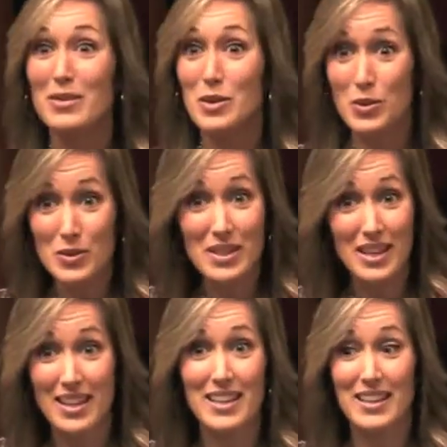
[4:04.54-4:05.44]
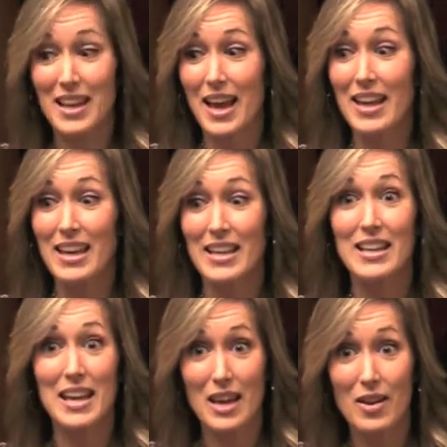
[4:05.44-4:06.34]
tuned in, I can
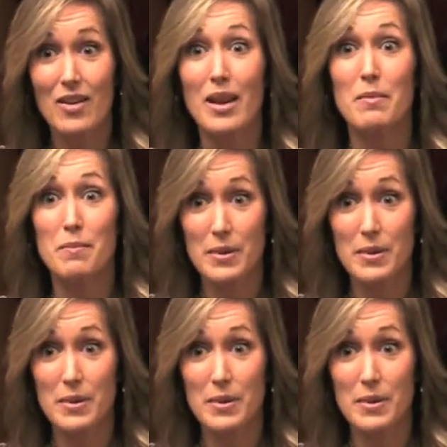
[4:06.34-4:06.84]
hear and